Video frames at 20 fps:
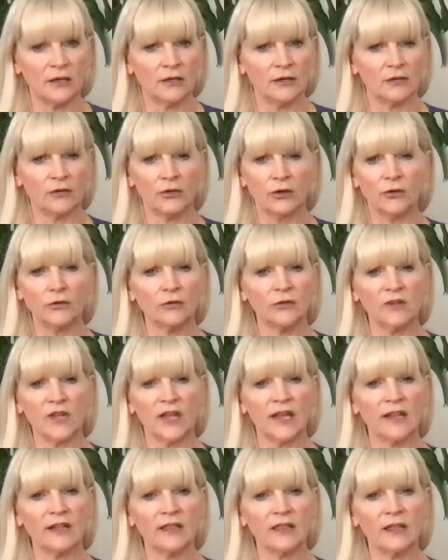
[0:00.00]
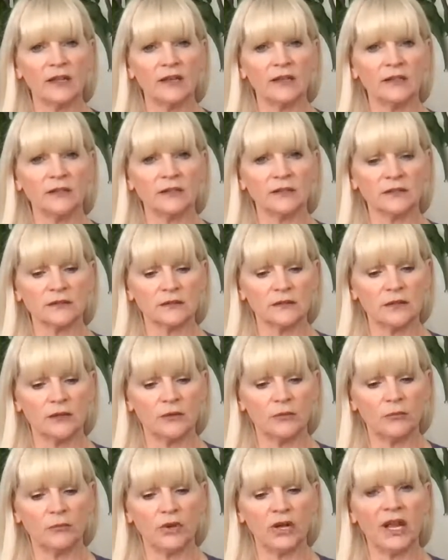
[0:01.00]
Don't take things
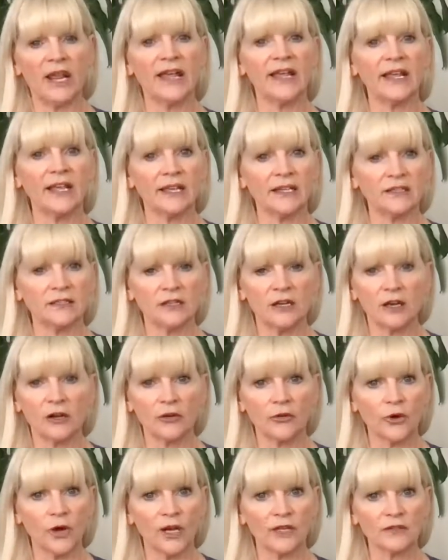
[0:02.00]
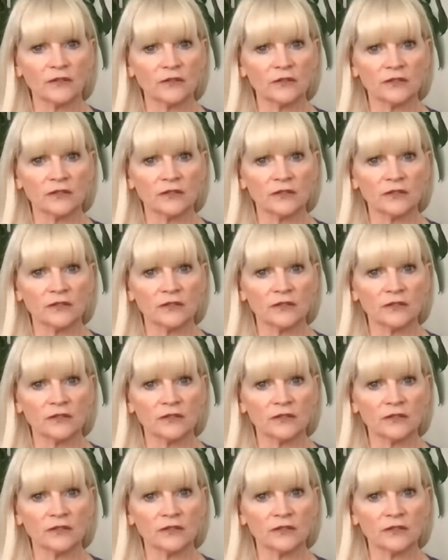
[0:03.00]
blanket across.